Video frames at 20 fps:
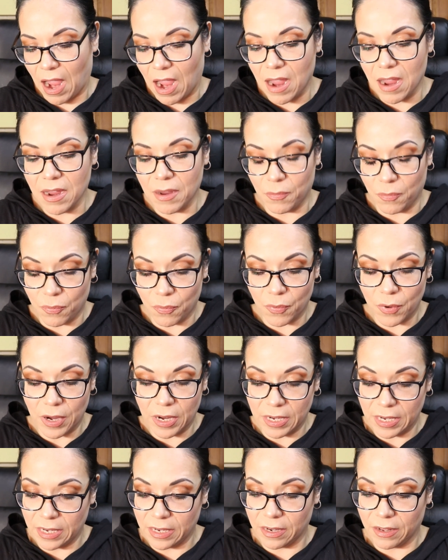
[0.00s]
I
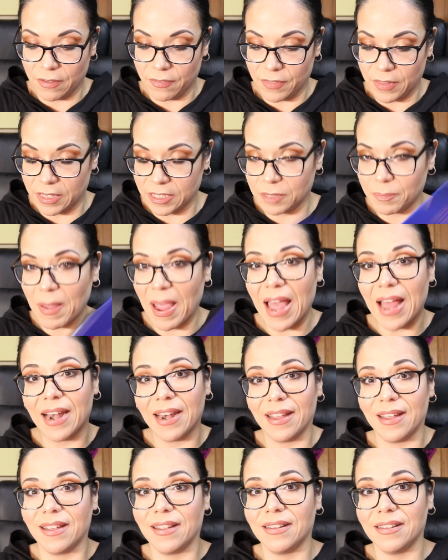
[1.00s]
really love this
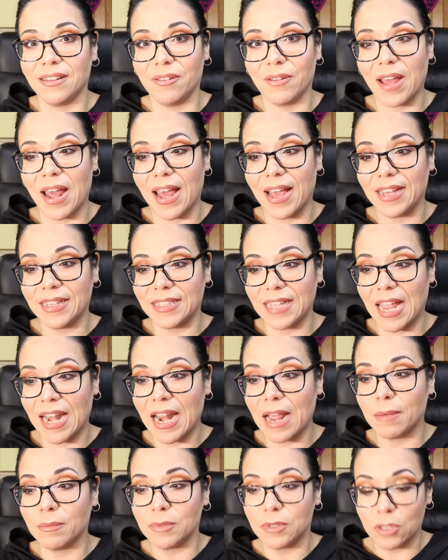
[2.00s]
palette, you guys,
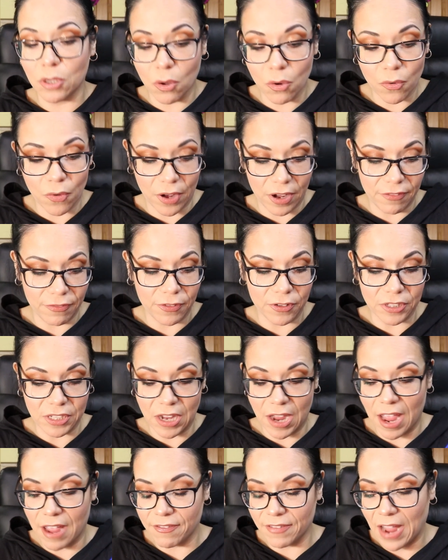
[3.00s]
and I'm so grateful to
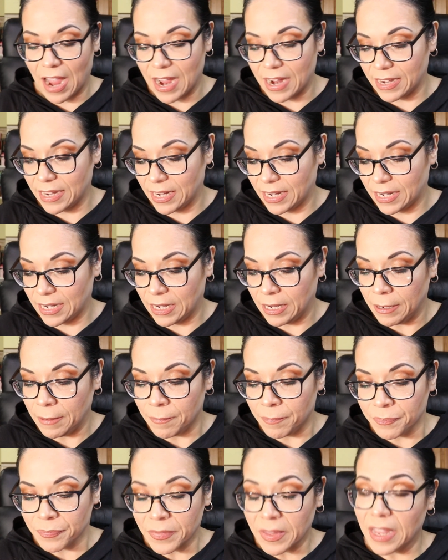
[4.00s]
have gotten it
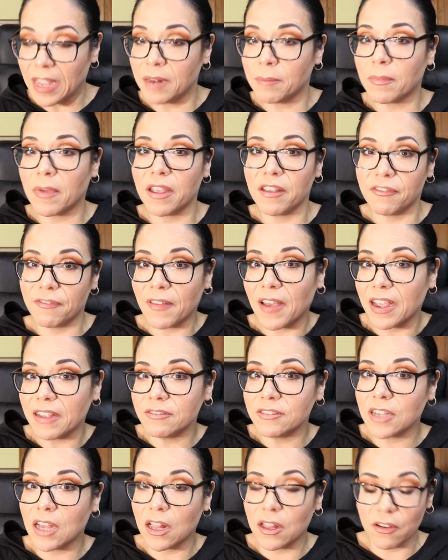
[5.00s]
in my
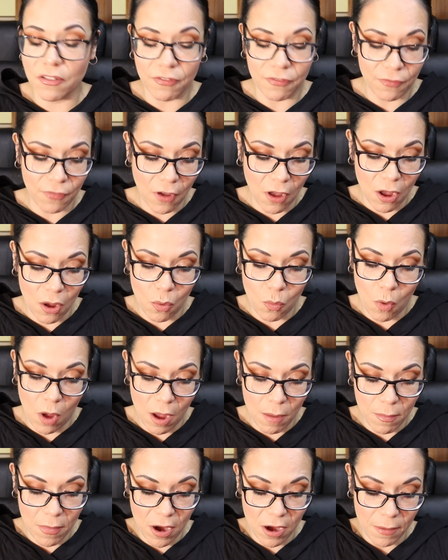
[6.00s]
$5 fall
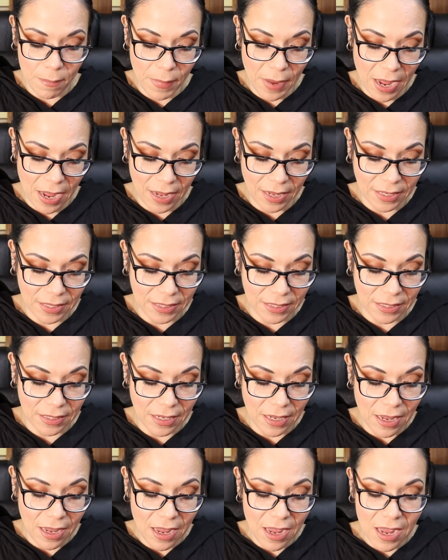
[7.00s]
Walmart box.
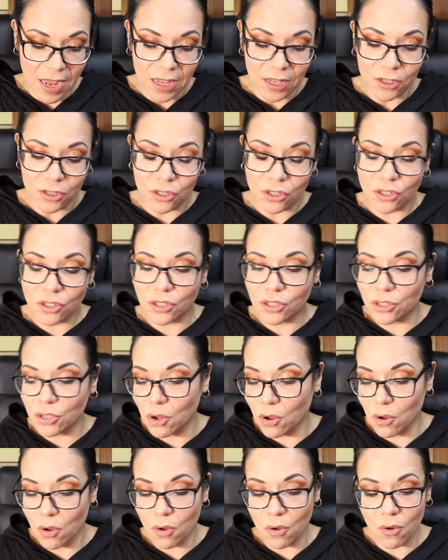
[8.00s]

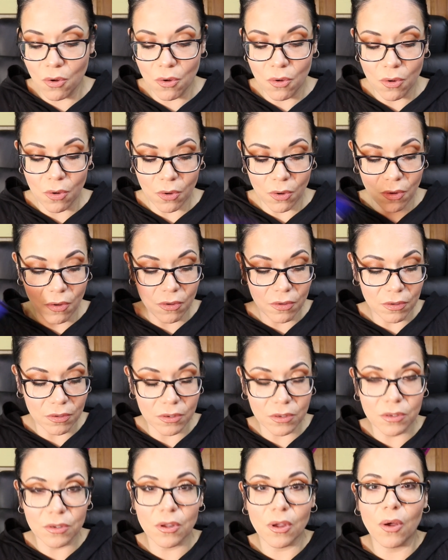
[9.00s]
So
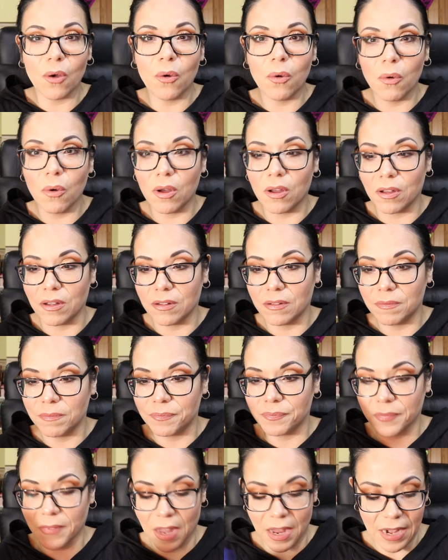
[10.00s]
cool.
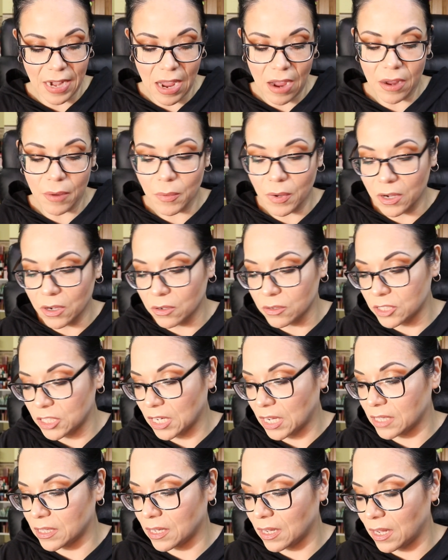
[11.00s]
And now I want to go
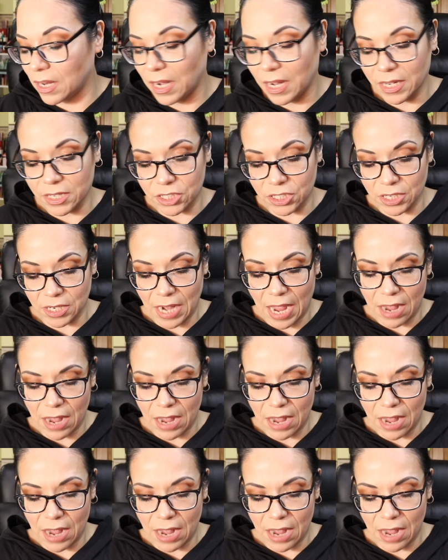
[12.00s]
check out the collection.